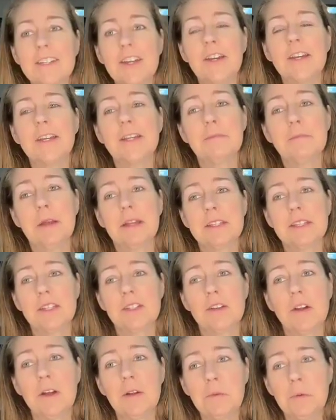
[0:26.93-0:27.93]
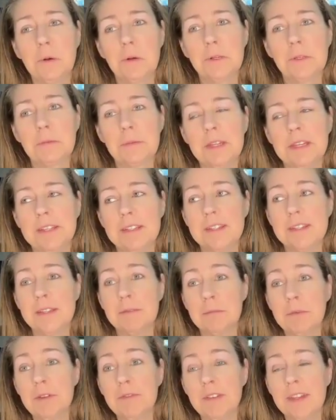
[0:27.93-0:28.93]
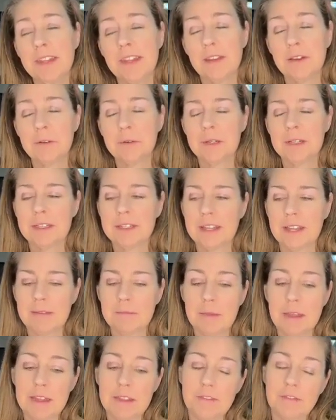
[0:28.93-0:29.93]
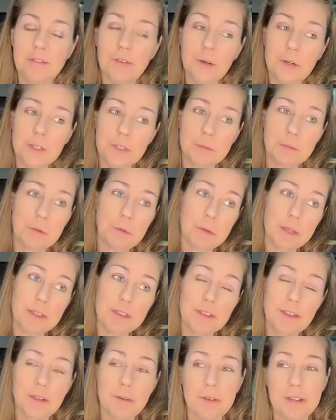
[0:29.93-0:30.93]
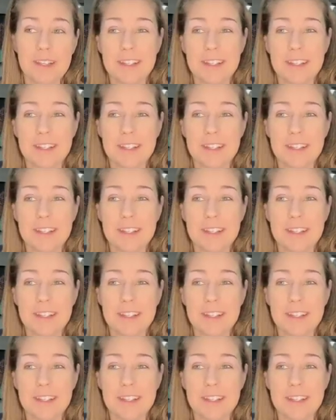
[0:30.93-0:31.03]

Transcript: He's talking about Star Wars because in the movie they always say, May the Force be with you.